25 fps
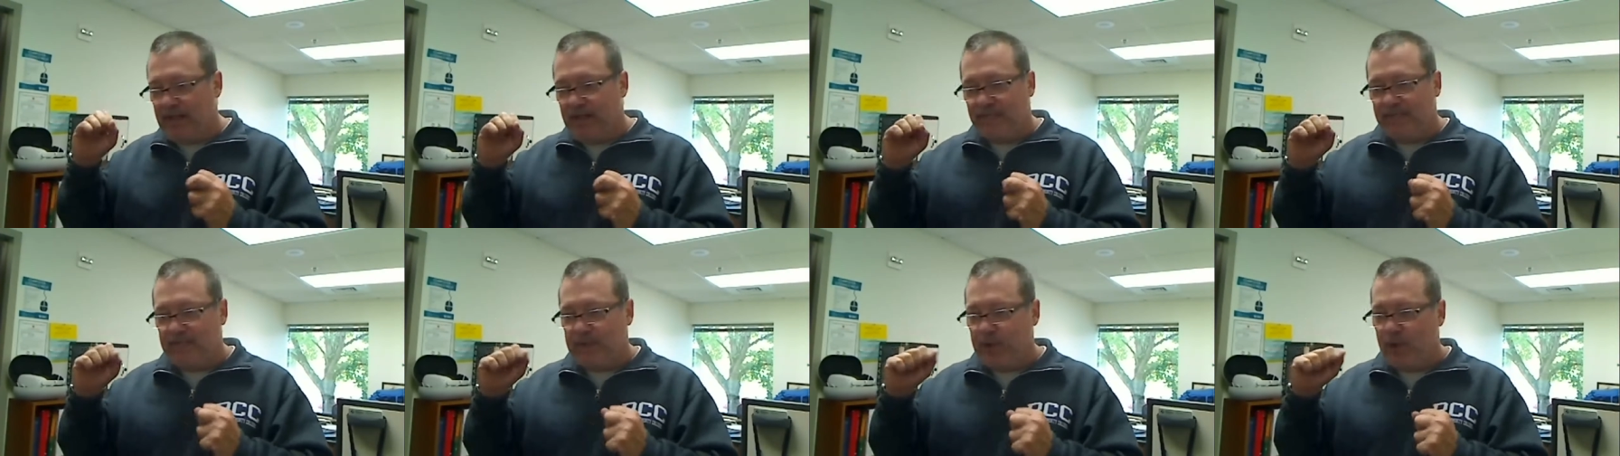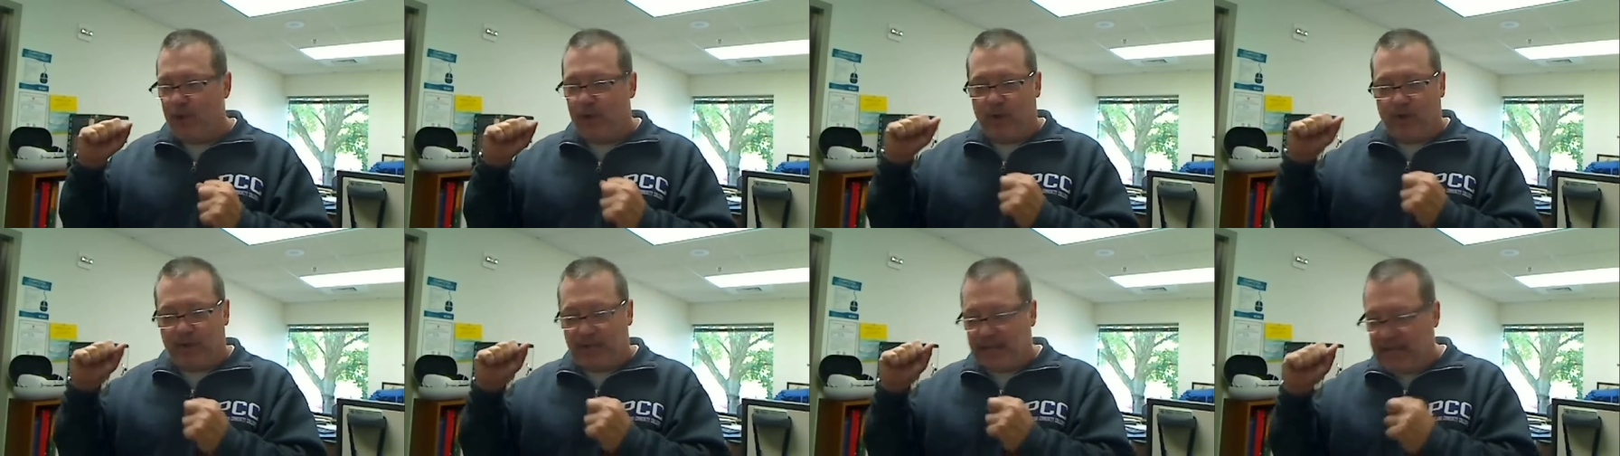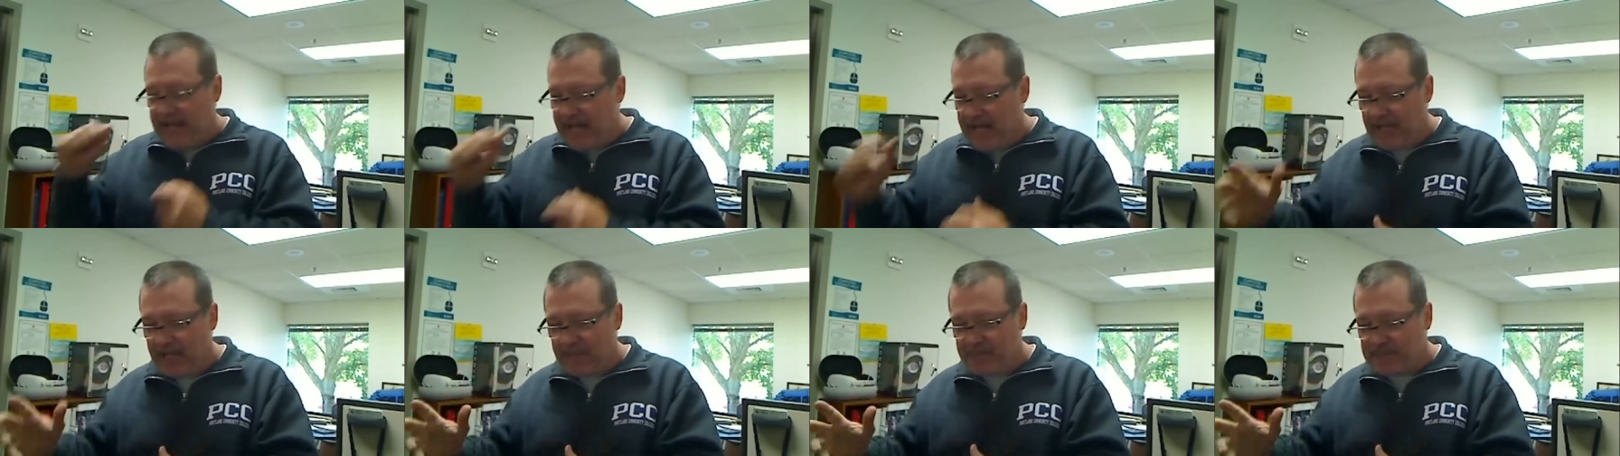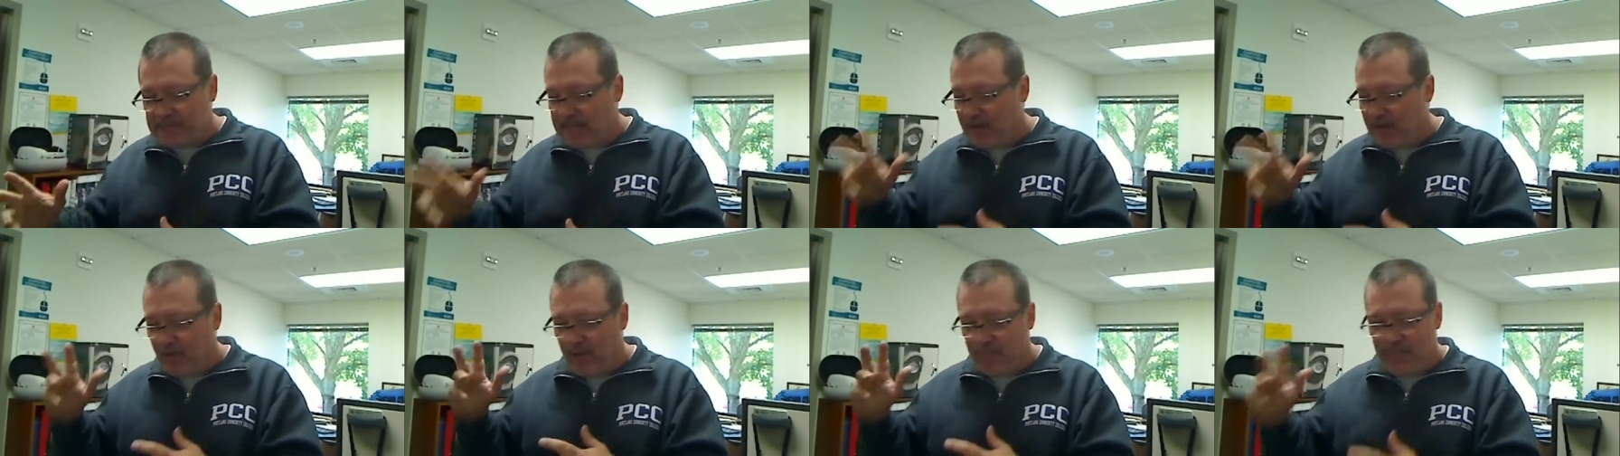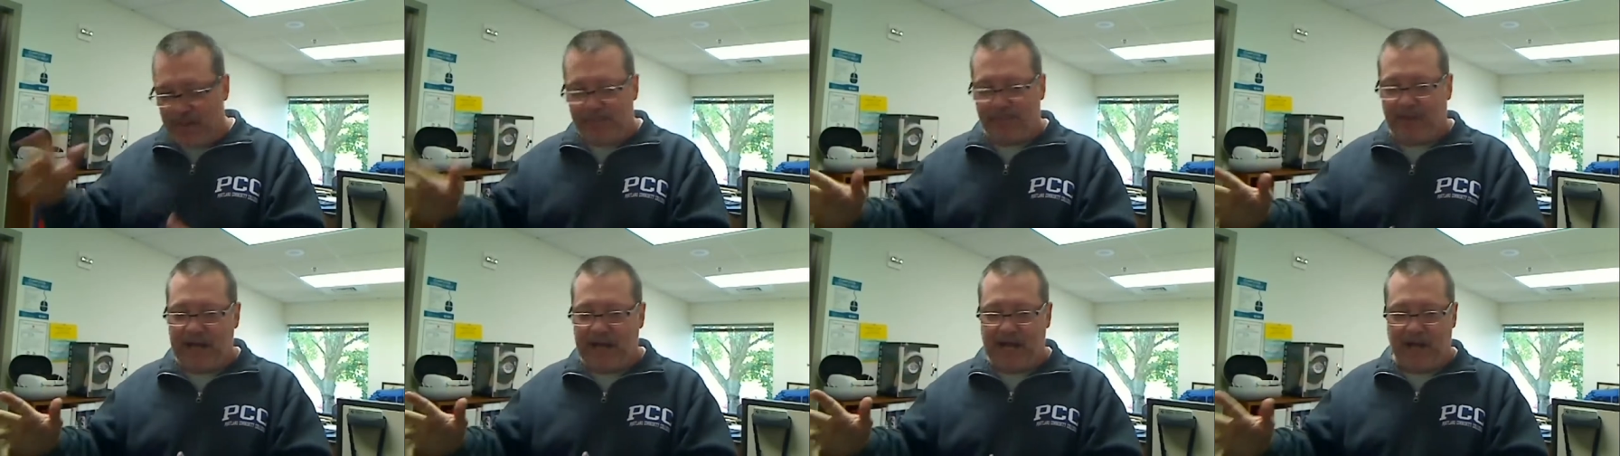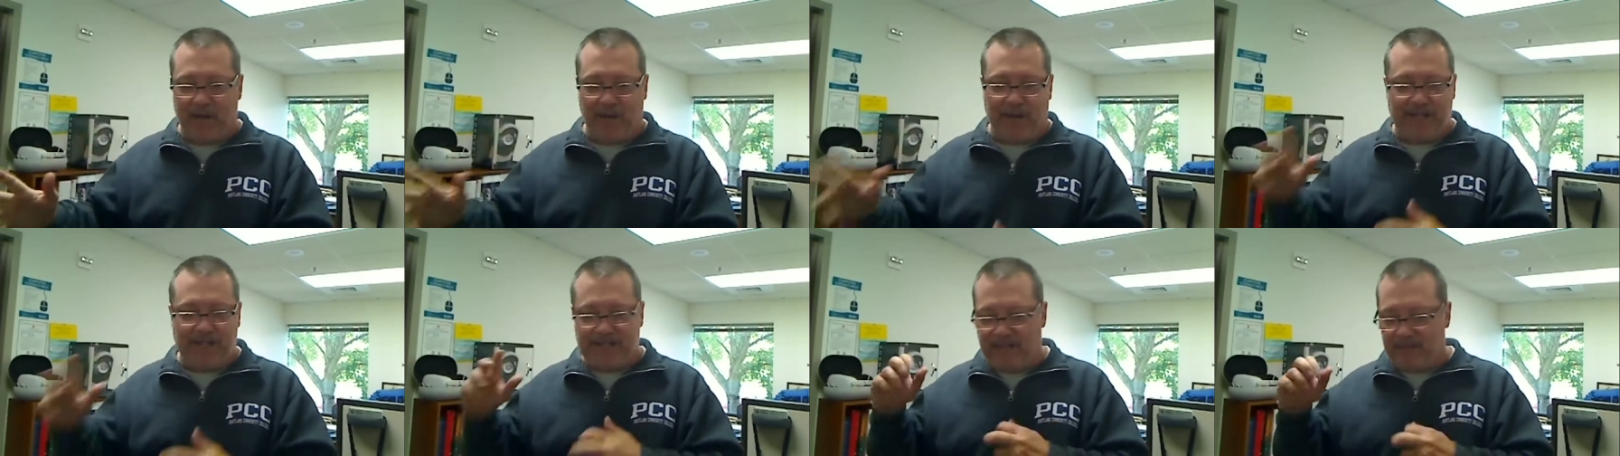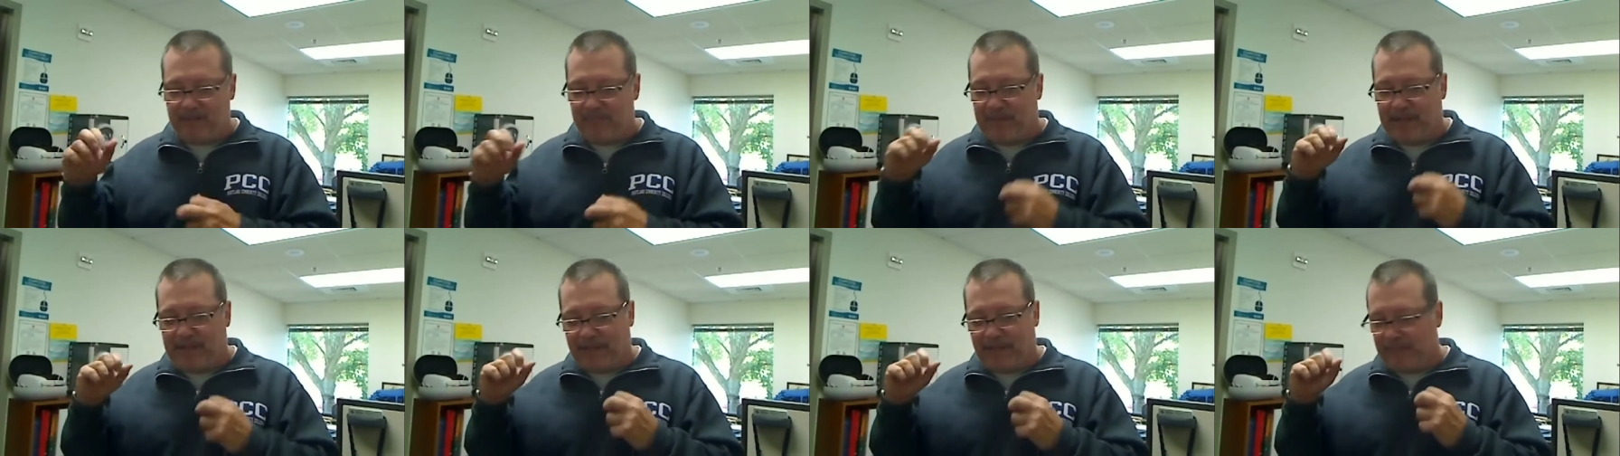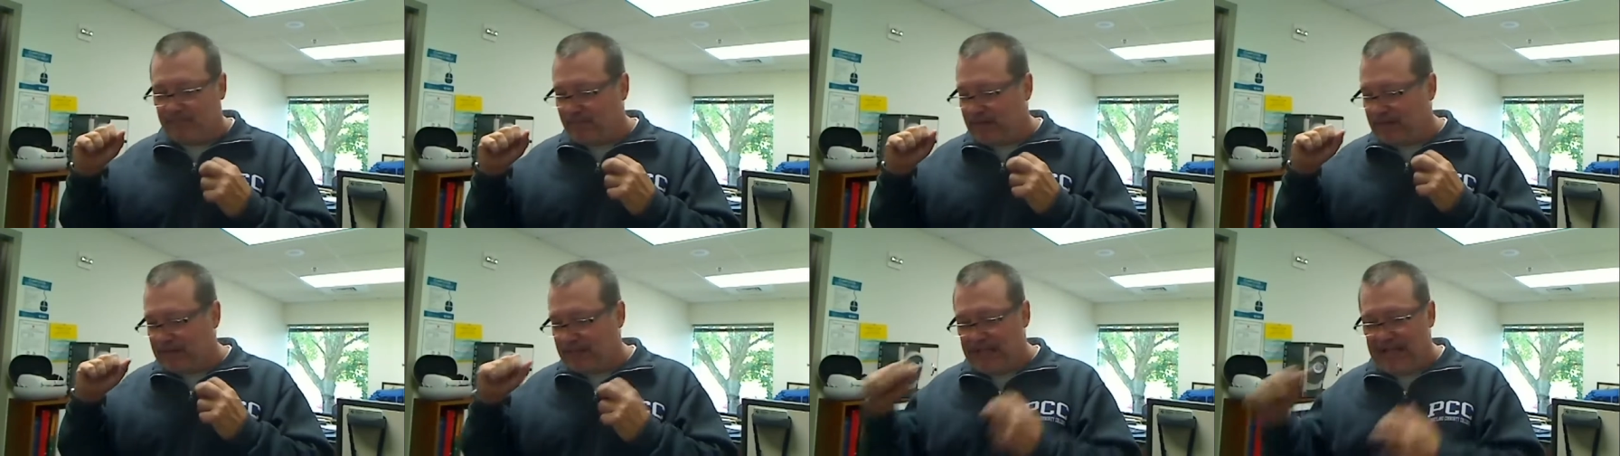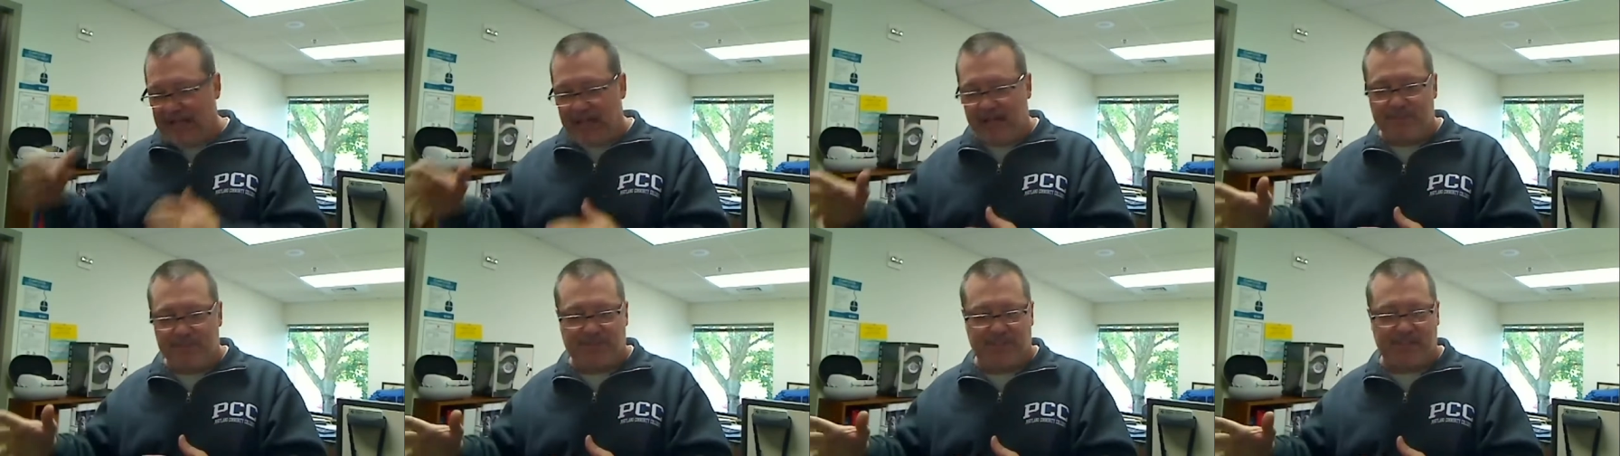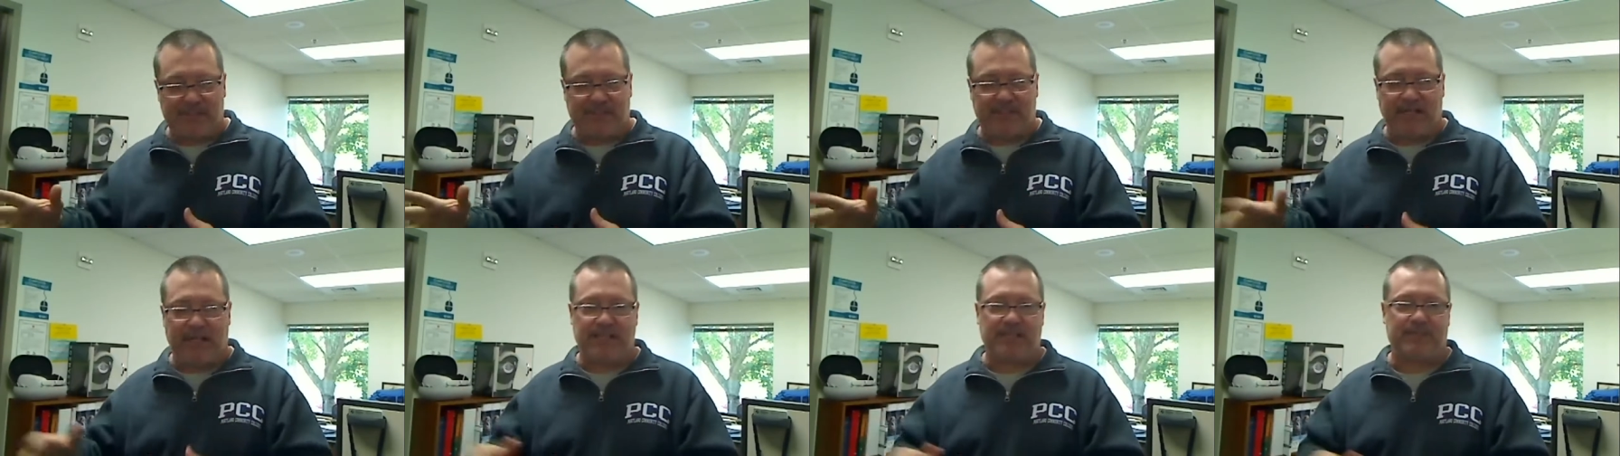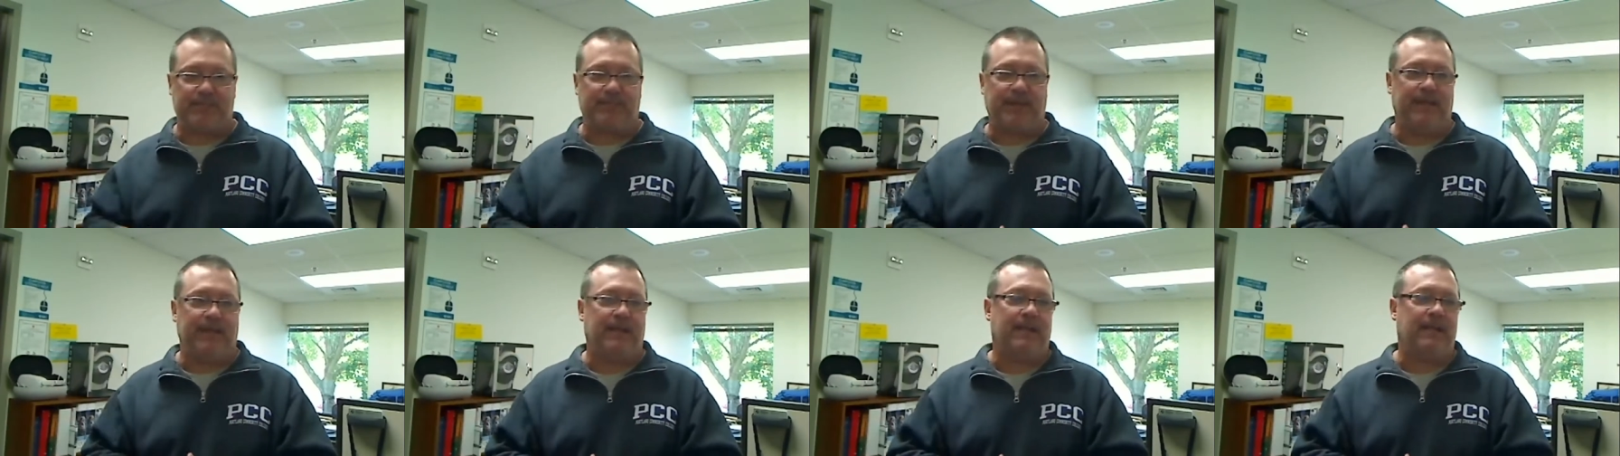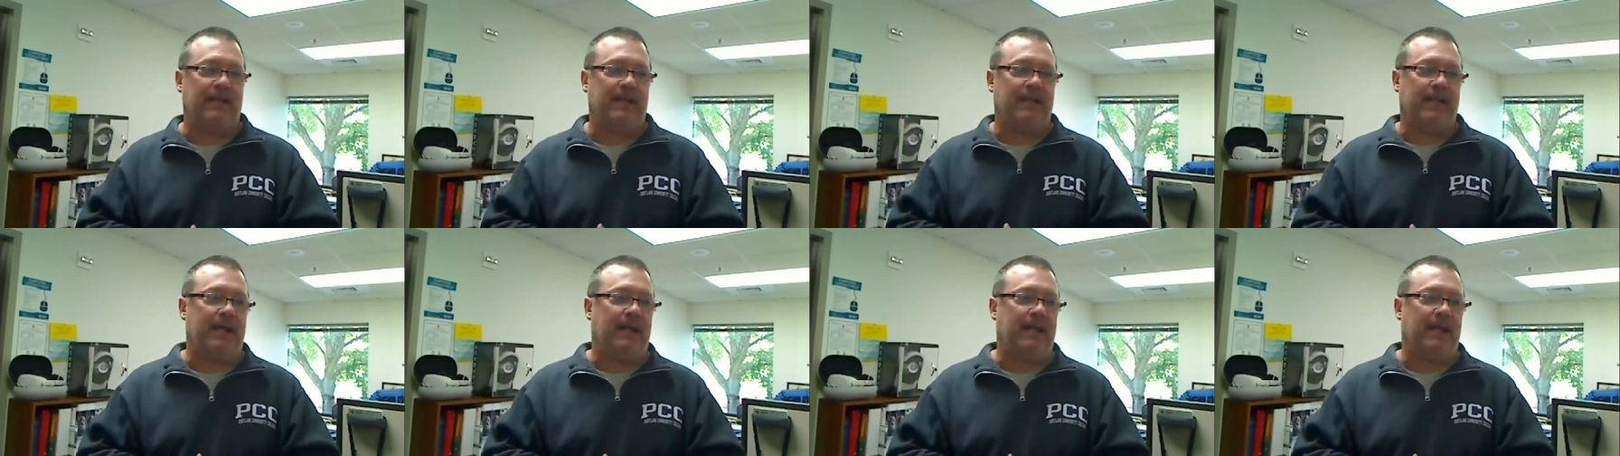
you know, a LAMS, and I remember how I did my LAMS assessment.